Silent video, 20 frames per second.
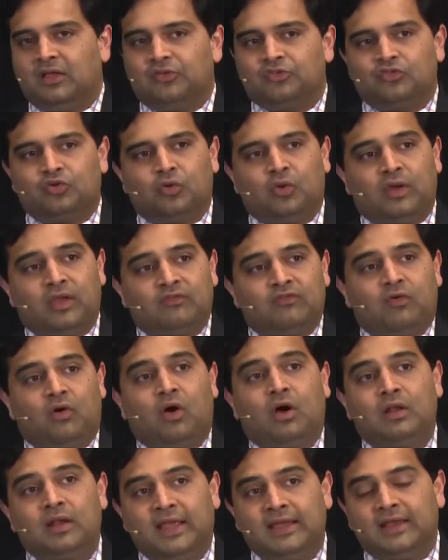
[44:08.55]
So if
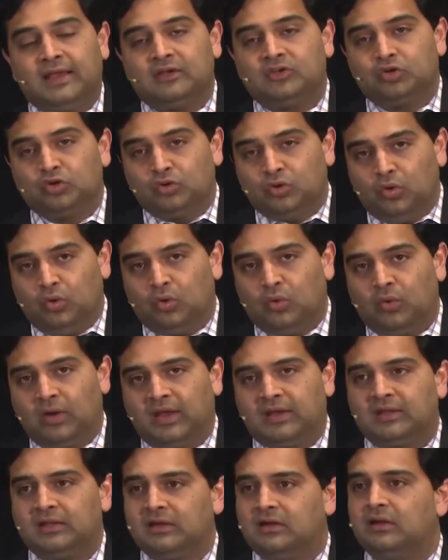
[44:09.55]
all I get to know,
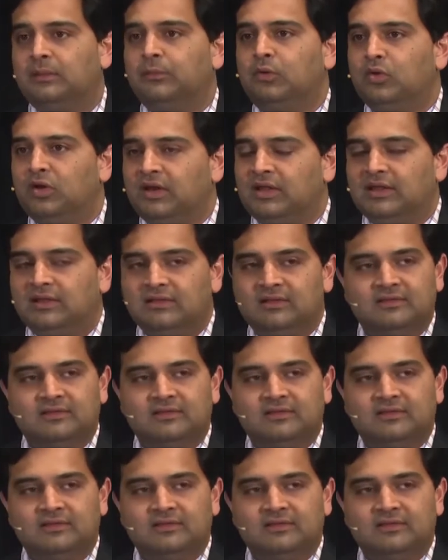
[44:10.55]
and in the community,